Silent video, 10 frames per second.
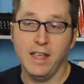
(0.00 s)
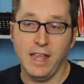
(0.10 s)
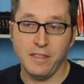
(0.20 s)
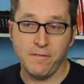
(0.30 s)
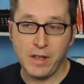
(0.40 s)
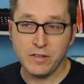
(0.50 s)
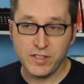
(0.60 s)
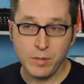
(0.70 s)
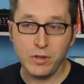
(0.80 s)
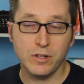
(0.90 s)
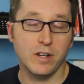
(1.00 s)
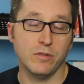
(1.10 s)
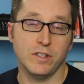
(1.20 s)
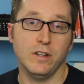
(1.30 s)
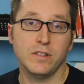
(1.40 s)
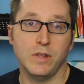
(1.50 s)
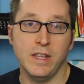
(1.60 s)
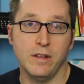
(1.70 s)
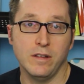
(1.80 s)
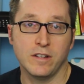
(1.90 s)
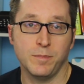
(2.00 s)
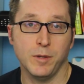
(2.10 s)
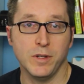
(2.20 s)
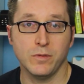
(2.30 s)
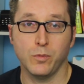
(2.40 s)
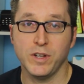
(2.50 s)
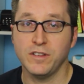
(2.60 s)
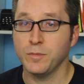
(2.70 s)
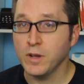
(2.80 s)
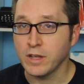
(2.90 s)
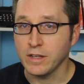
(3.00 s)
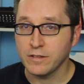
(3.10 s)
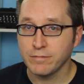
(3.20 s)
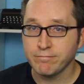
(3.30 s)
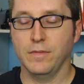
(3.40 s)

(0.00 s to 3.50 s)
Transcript: and they found similar results in experiments with rhesus monkeys.